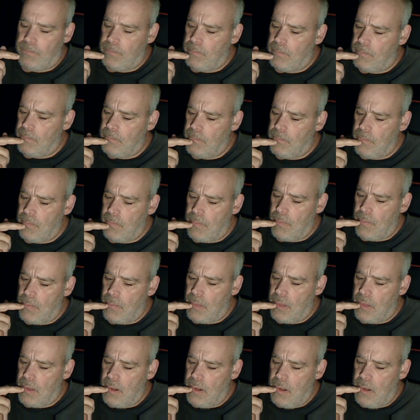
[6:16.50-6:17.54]

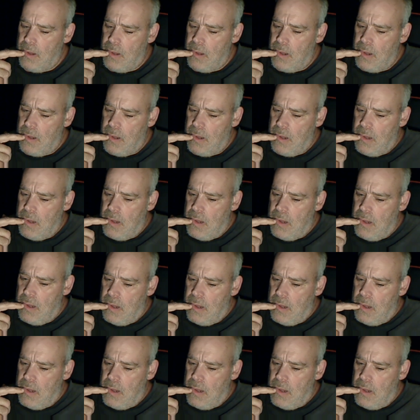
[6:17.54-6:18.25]
Nobody speaks.